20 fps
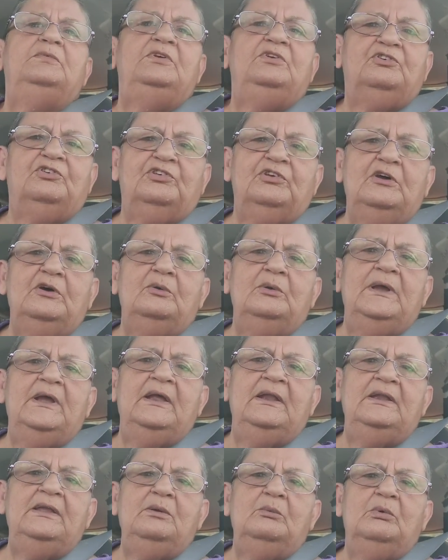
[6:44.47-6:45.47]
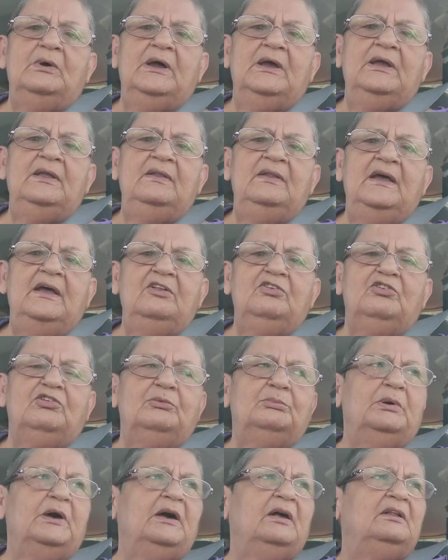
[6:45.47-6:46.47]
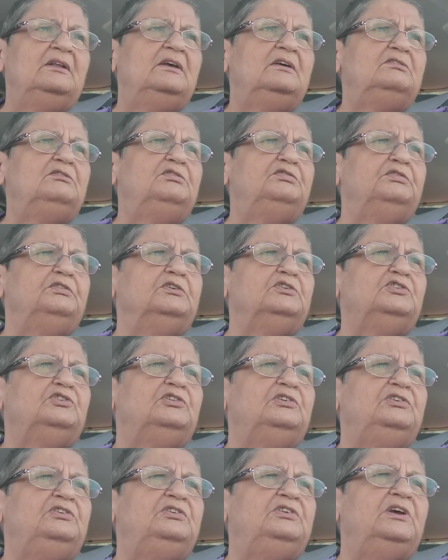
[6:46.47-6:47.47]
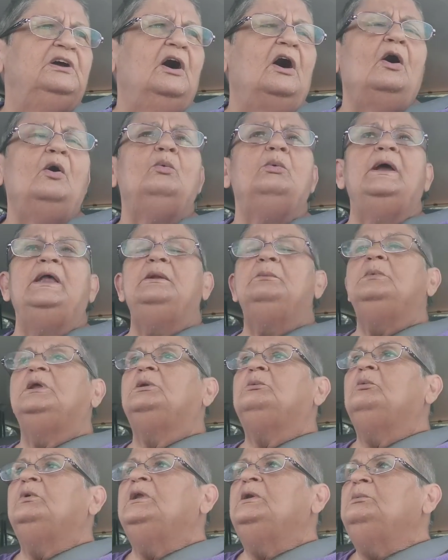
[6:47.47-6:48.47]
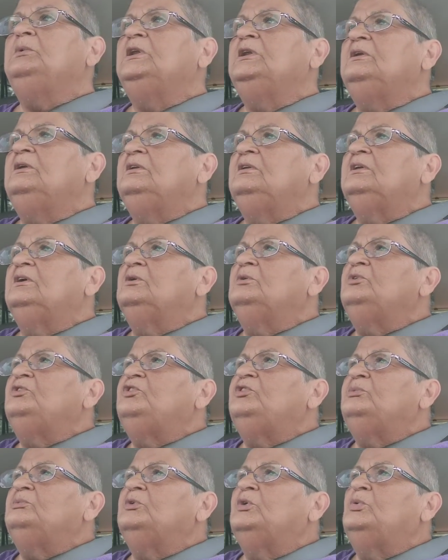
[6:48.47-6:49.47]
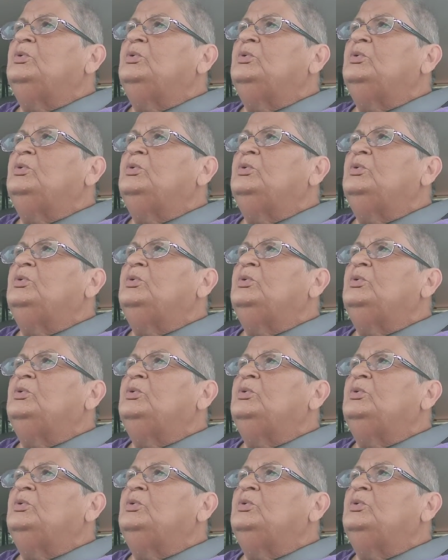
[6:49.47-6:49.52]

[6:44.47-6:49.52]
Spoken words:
So anyway, that's about it for today. Oh, wait a minute. There were some